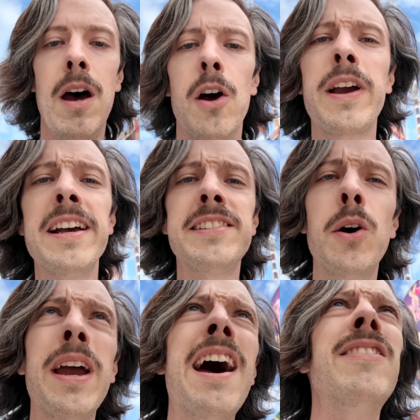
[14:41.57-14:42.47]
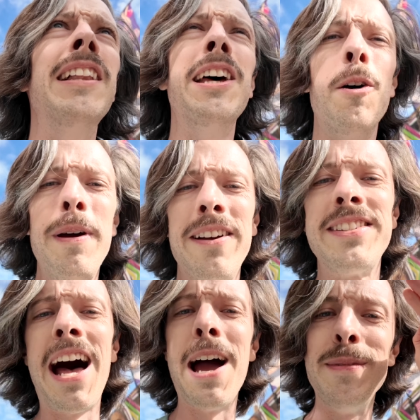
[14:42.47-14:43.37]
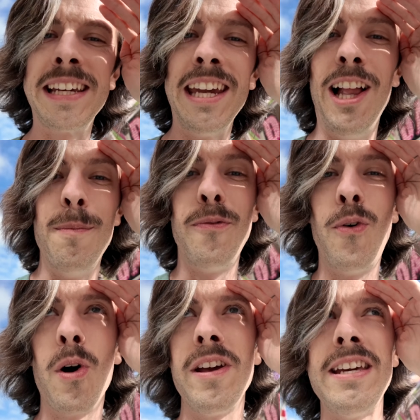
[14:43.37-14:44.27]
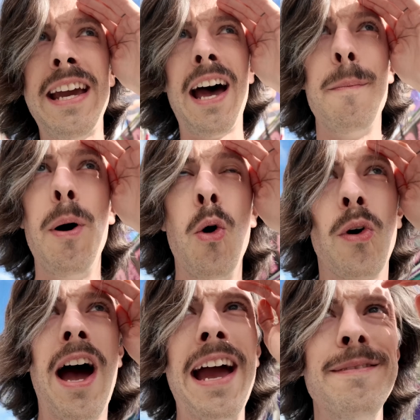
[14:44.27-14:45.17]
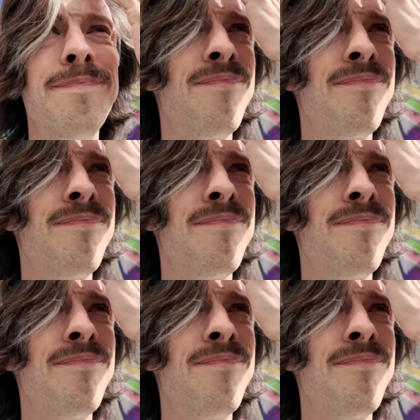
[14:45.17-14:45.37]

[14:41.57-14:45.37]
Okay, so we have a little bit of time to kill before the boat ride.